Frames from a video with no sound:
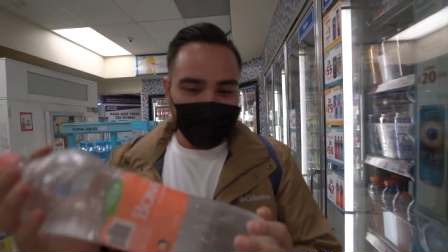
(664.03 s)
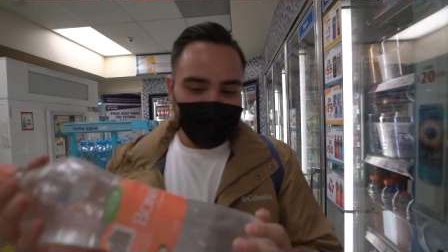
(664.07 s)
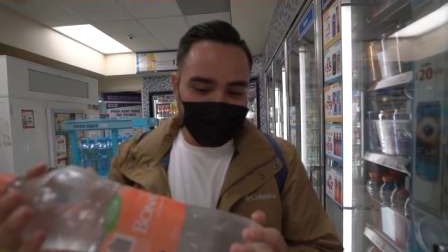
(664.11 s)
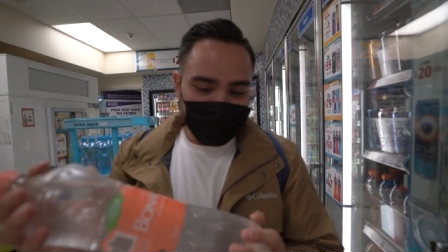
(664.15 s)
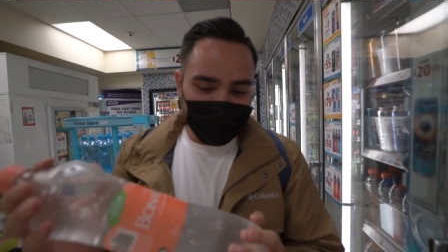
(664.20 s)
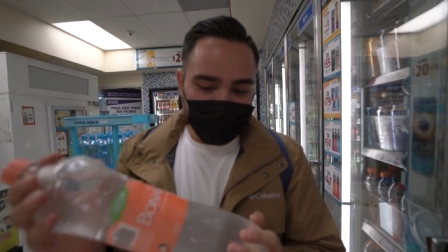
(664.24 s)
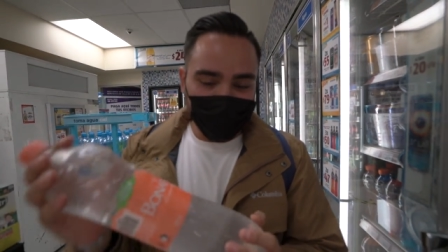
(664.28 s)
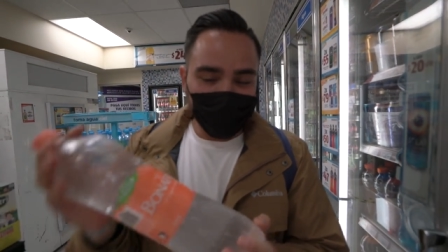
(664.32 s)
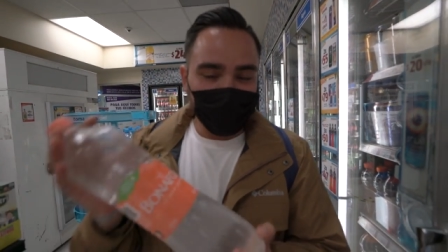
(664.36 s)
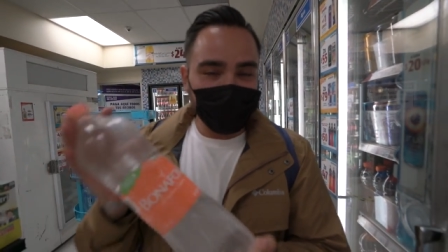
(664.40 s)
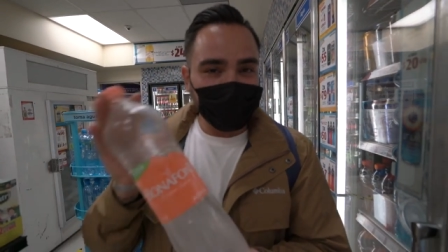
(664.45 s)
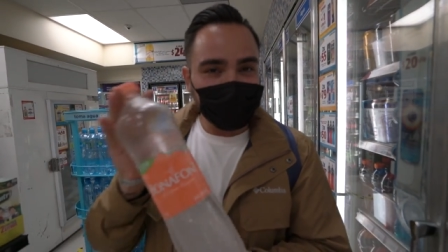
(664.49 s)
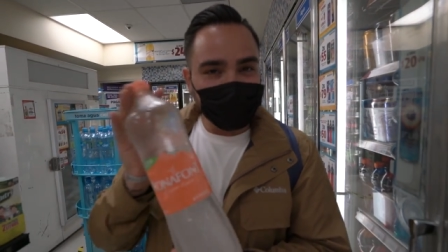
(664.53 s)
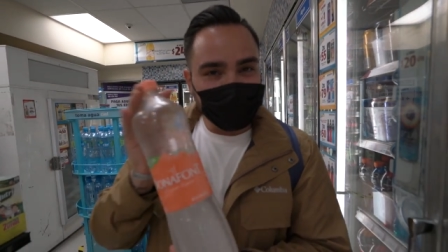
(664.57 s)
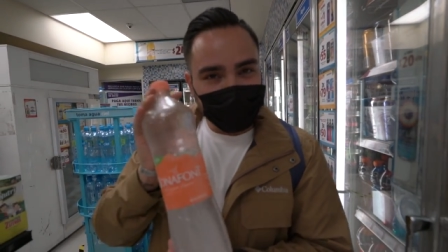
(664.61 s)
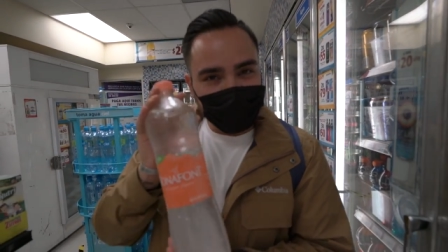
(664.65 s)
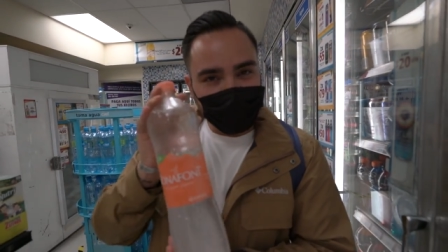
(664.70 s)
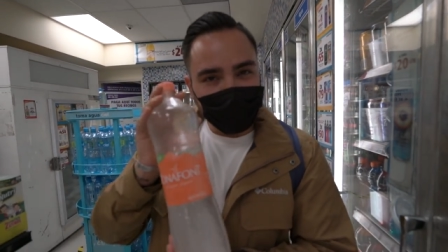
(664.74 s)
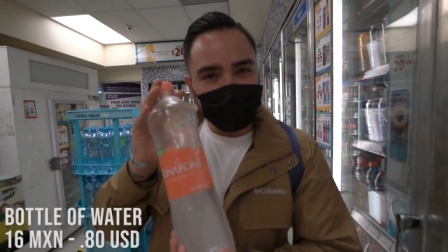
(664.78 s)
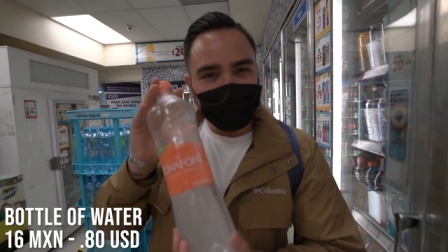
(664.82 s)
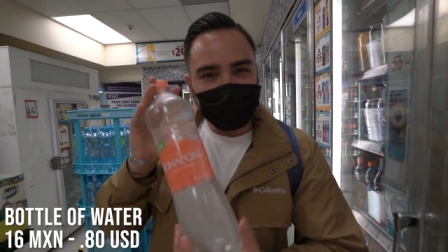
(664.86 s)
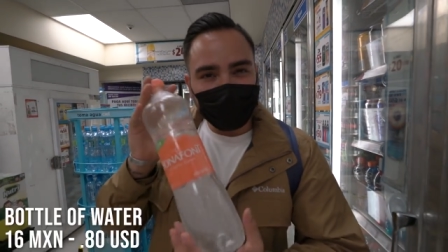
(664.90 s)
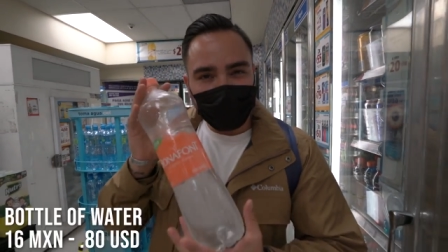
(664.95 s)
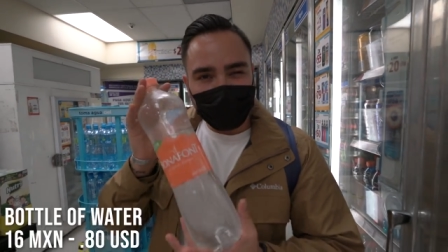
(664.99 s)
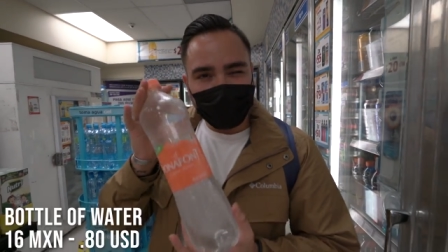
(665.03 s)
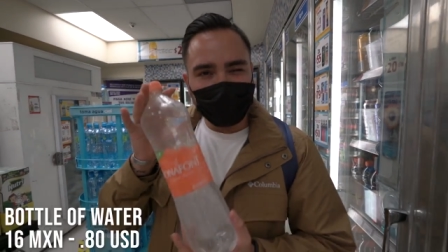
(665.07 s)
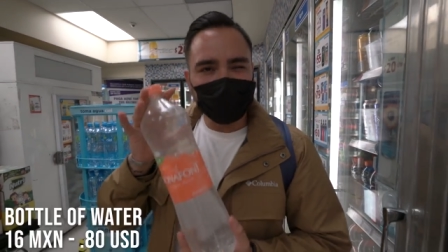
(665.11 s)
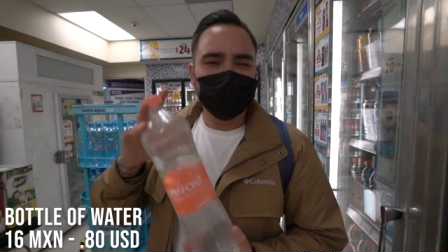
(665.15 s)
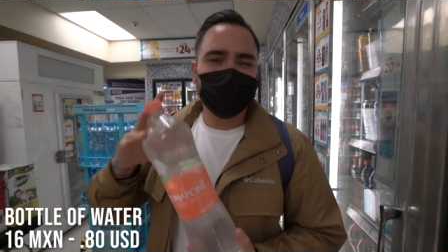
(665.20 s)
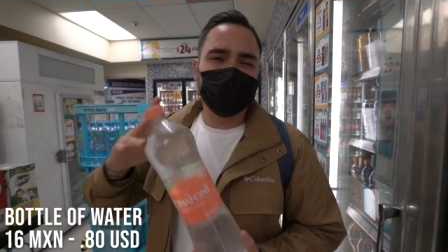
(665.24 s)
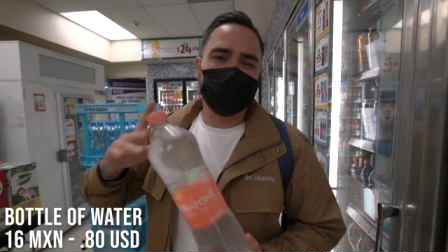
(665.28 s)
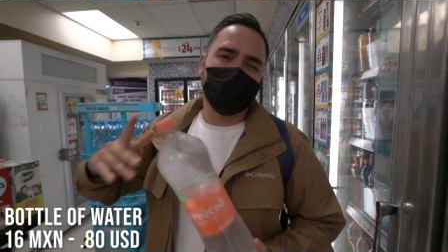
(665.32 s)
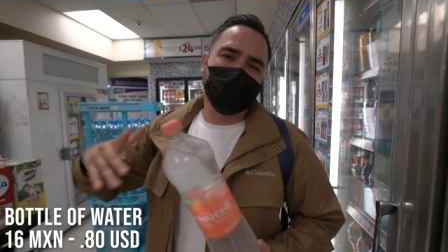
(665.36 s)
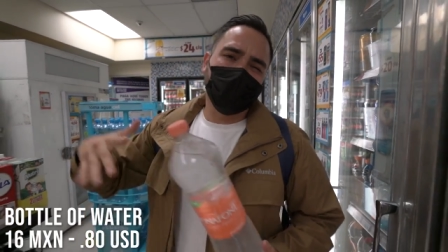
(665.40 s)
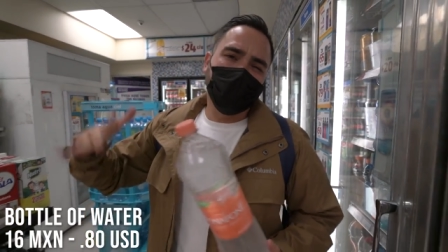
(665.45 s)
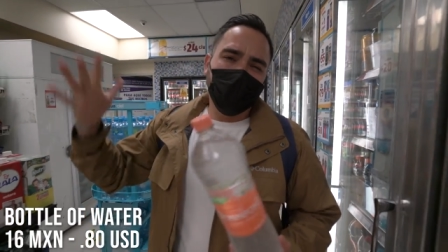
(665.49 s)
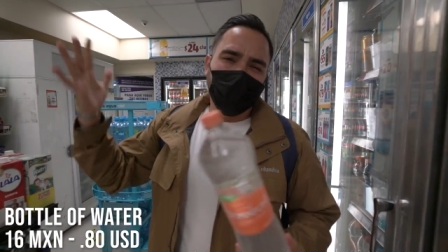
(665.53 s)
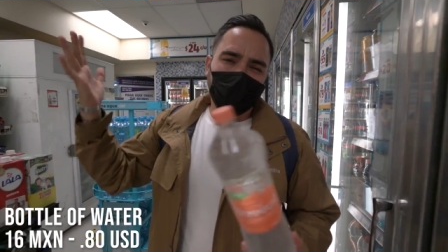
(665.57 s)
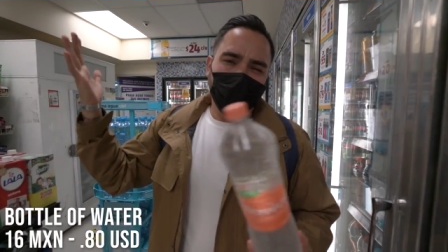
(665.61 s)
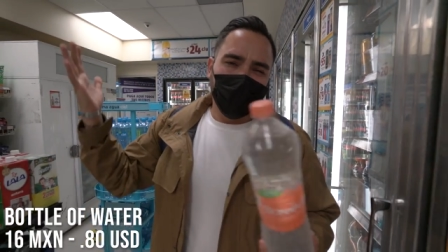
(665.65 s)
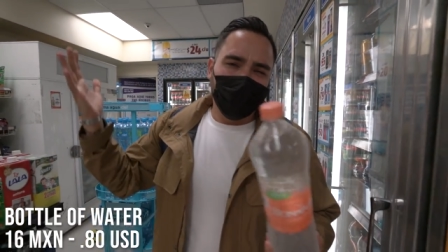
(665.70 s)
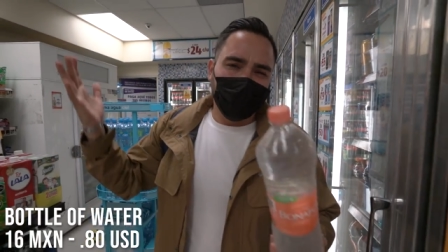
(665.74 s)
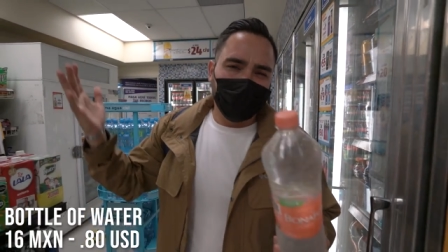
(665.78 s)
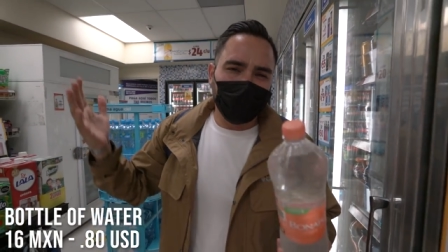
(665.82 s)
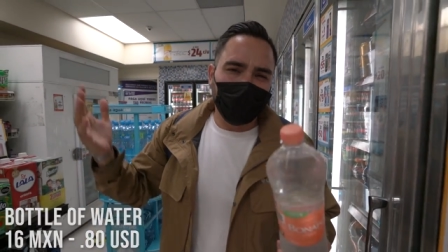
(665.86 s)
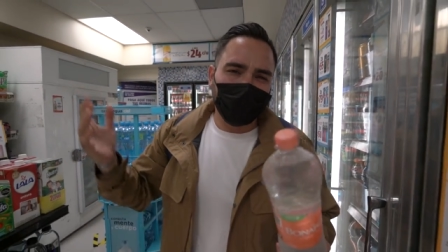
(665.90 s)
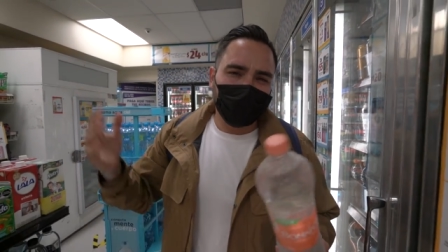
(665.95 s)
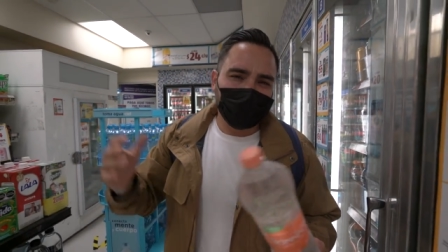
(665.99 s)
Here it's 16, so
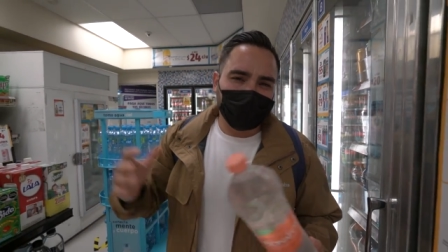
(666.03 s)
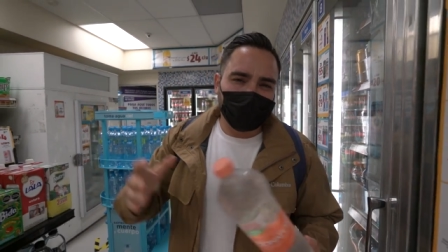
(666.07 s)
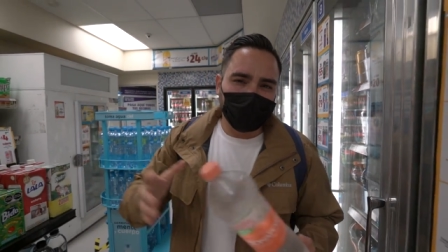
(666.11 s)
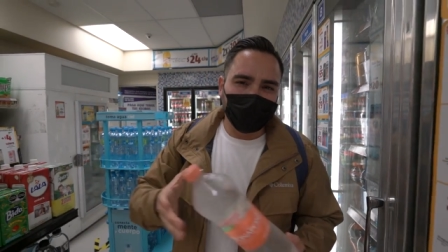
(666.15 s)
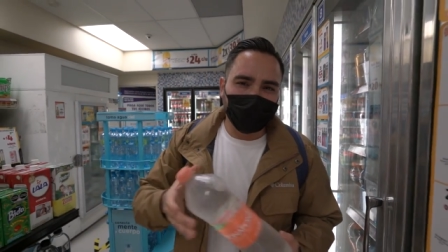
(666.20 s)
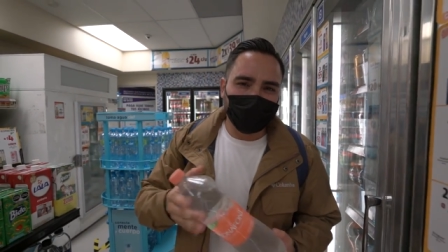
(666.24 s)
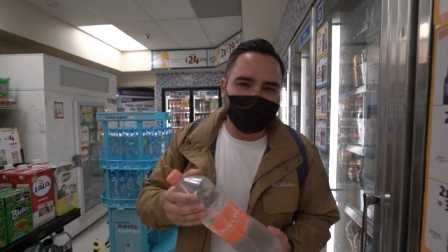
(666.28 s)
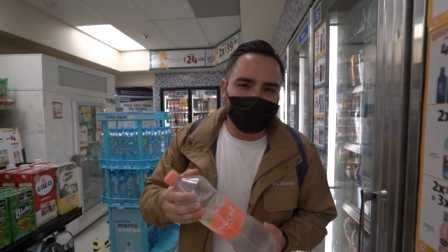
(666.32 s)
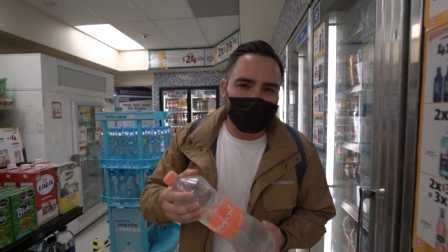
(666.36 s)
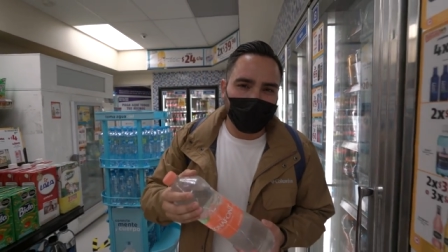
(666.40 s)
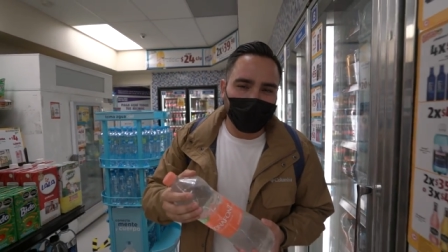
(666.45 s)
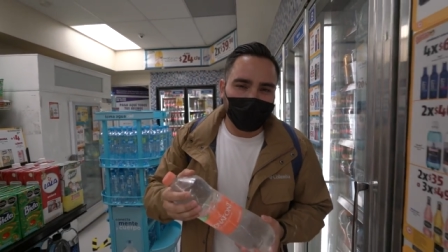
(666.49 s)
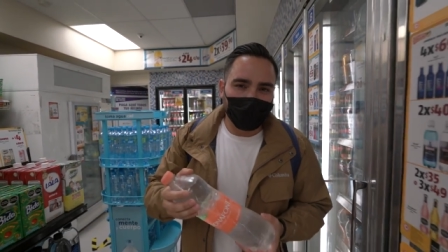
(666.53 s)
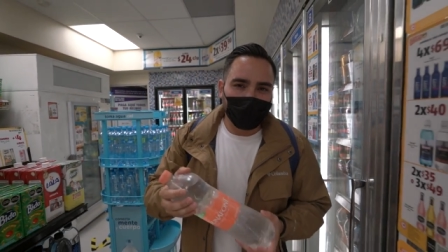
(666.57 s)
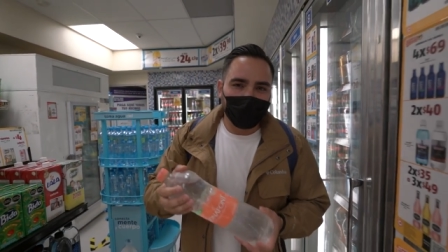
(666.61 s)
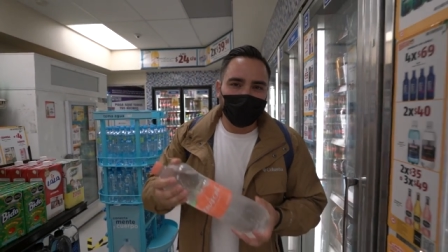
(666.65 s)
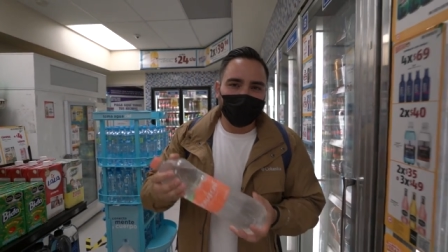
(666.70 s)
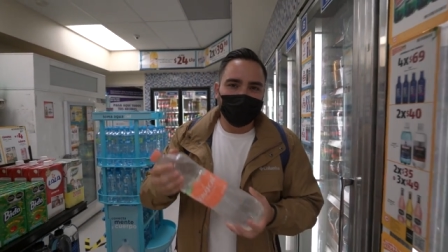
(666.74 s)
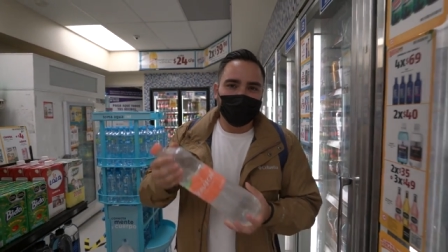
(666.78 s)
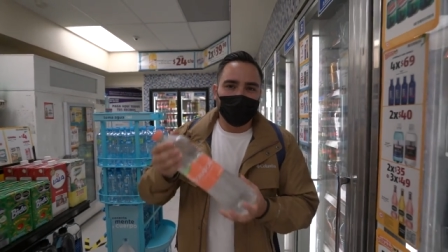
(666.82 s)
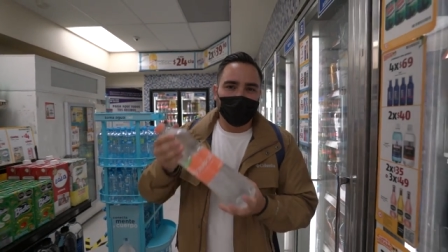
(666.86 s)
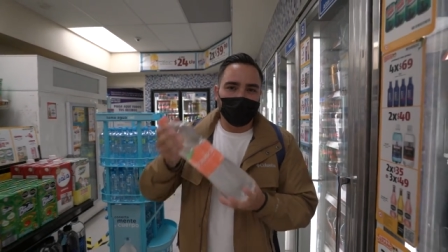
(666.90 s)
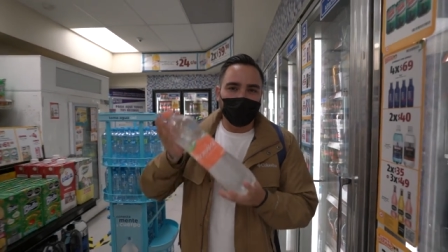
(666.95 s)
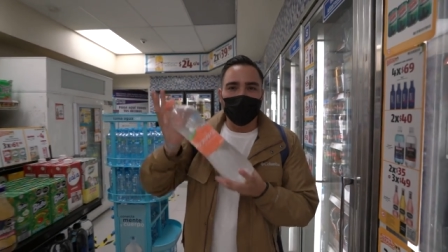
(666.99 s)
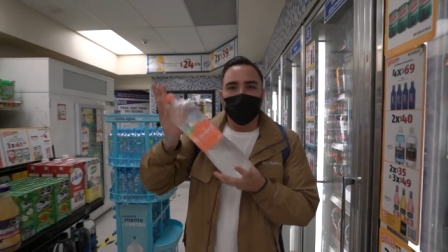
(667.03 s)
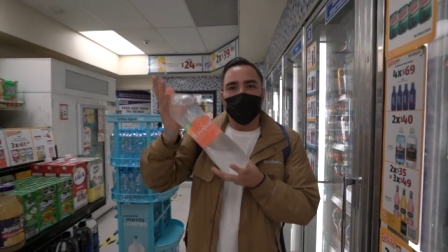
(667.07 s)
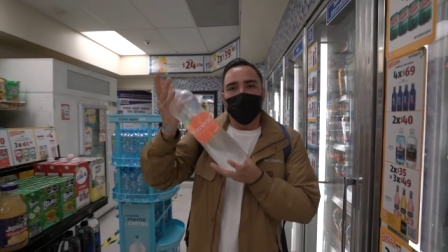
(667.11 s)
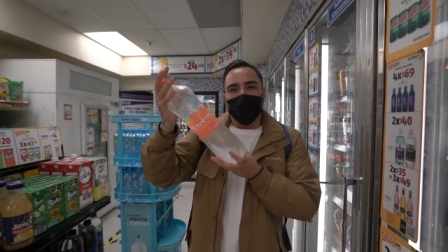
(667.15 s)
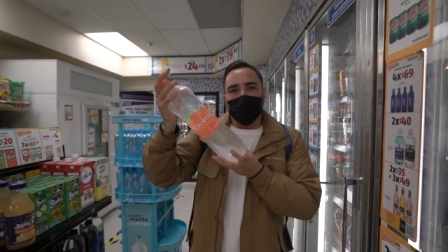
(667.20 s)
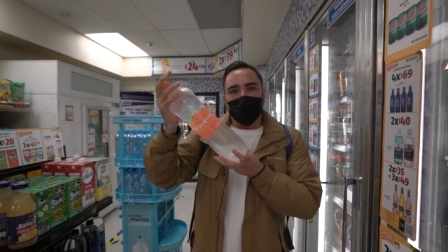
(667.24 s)
not too far off, but